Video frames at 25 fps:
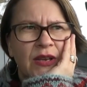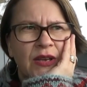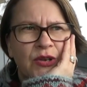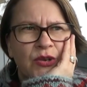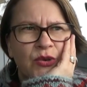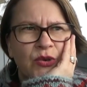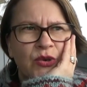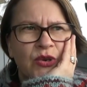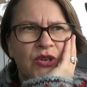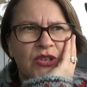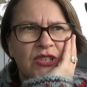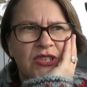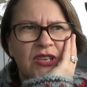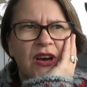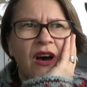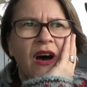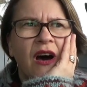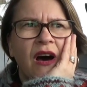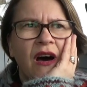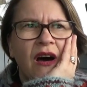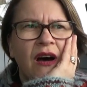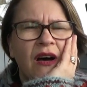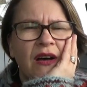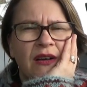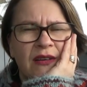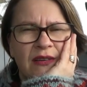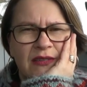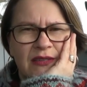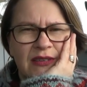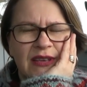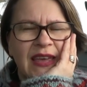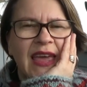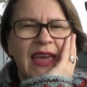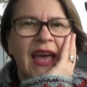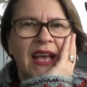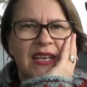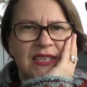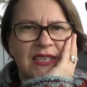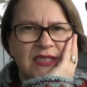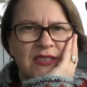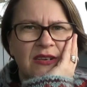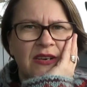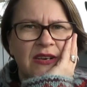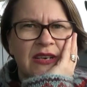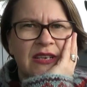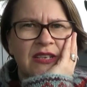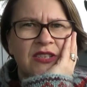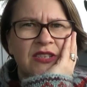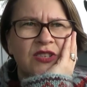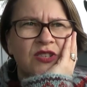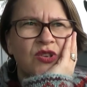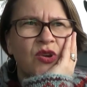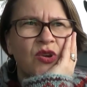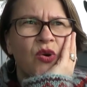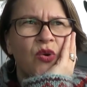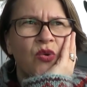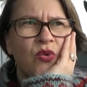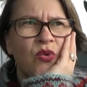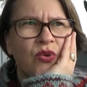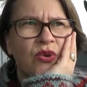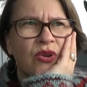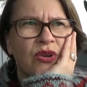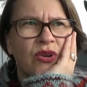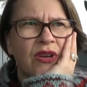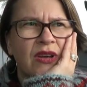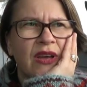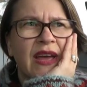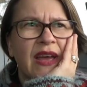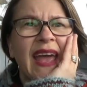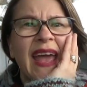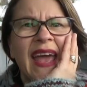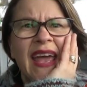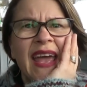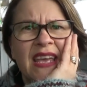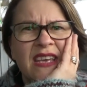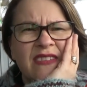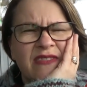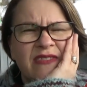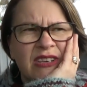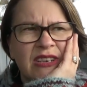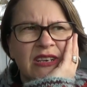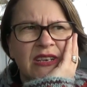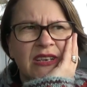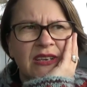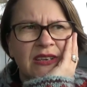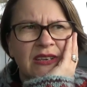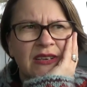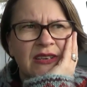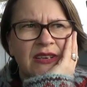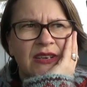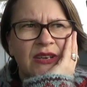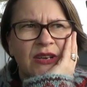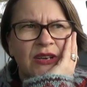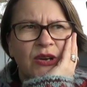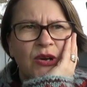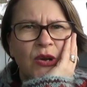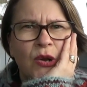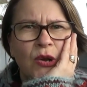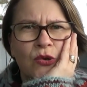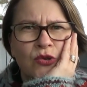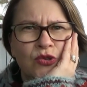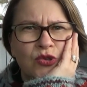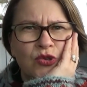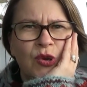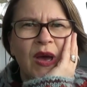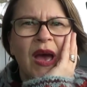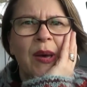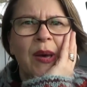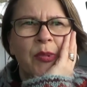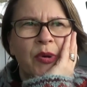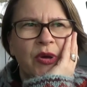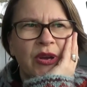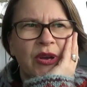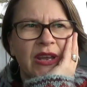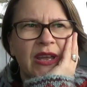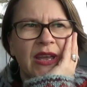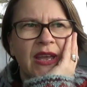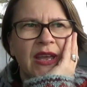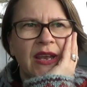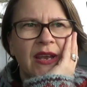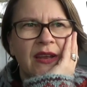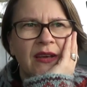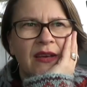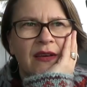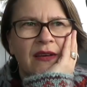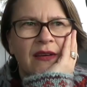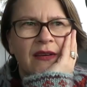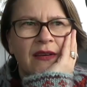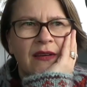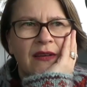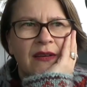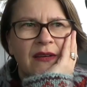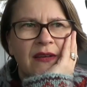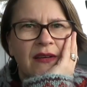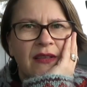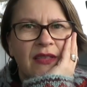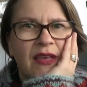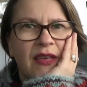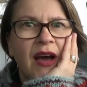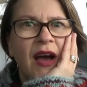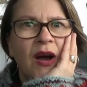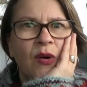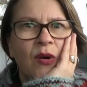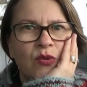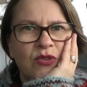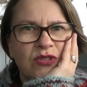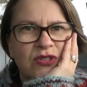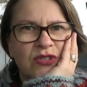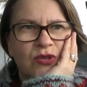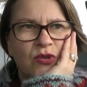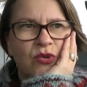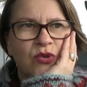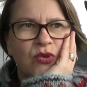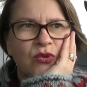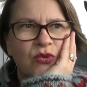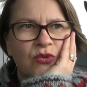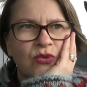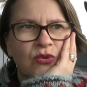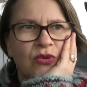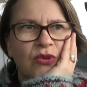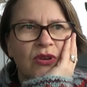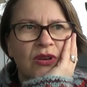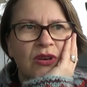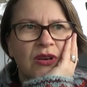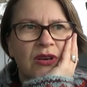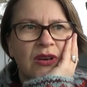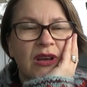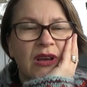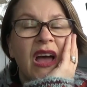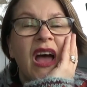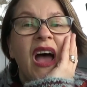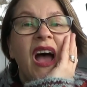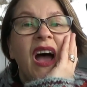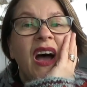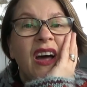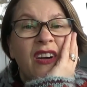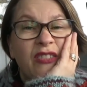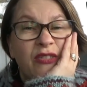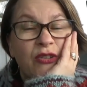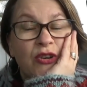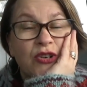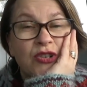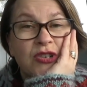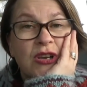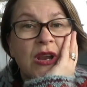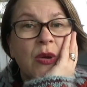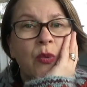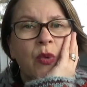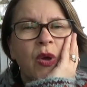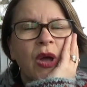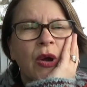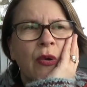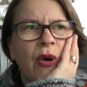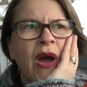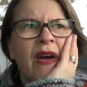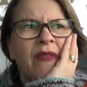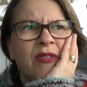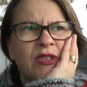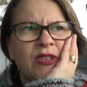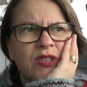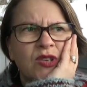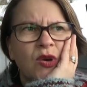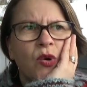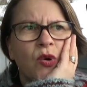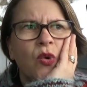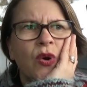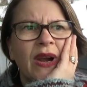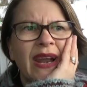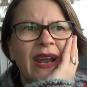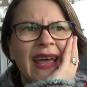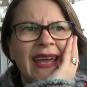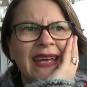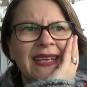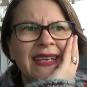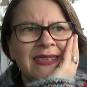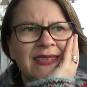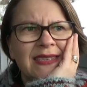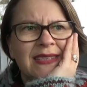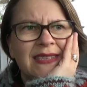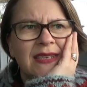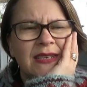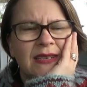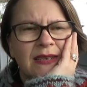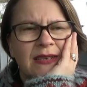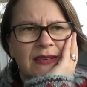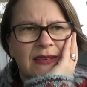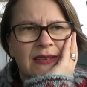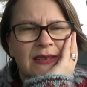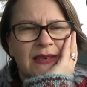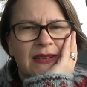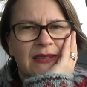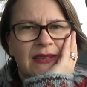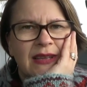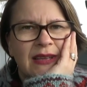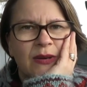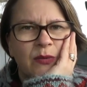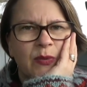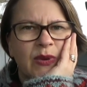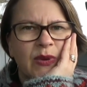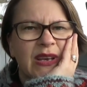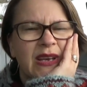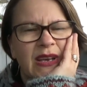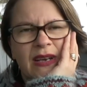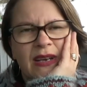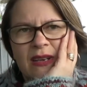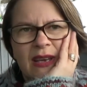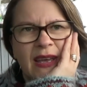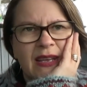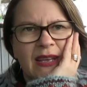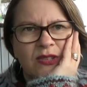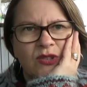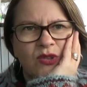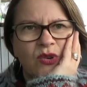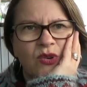Dunnottar Castle in Stonehaven, close to Aberdeen. That was cool. Unfortunately, we arrived so late that we didn't get